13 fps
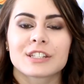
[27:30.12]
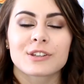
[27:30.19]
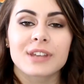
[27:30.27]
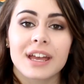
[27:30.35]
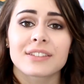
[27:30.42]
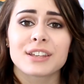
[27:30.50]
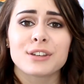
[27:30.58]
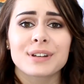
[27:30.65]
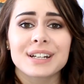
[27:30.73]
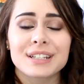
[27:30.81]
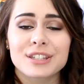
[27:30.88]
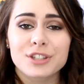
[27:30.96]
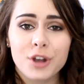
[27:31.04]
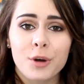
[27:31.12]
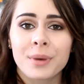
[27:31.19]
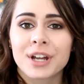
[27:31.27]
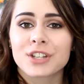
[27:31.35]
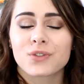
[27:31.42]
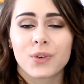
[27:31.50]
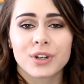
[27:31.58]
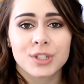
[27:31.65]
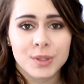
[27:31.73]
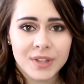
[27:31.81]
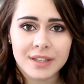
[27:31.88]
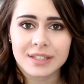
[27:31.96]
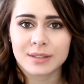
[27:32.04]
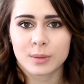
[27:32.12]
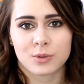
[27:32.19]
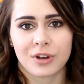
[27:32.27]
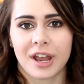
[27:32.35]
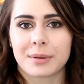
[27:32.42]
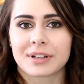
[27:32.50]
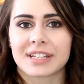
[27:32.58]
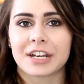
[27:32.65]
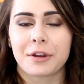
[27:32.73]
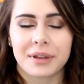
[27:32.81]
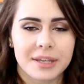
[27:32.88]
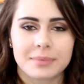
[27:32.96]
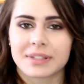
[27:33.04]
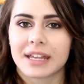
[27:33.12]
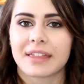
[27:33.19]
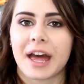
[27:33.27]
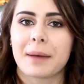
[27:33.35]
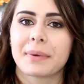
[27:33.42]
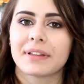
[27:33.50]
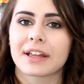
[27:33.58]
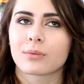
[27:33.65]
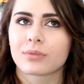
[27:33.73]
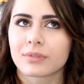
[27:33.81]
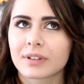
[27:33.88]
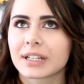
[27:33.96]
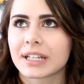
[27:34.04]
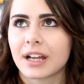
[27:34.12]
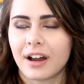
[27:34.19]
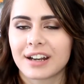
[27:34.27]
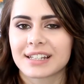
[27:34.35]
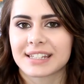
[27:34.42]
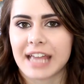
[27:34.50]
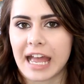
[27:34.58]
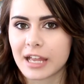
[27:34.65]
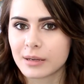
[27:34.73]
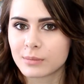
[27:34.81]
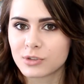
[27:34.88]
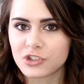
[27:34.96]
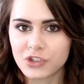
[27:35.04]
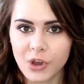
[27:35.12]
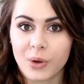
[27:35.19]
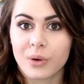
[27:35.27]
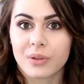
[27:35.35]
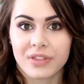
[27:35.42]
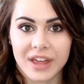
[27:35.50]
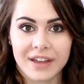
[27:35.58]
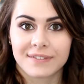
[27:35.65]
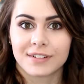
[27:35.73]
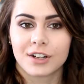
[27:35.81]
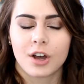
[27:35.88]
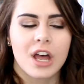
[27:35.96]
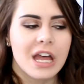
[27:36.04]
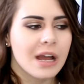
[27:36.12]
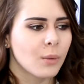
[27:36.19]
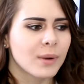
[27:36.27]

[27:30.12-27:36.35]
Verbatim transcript: So yeah, thank you guys so much for 2,000 subscribers. I know I keep saying that, but like really honestly, I am so thankful.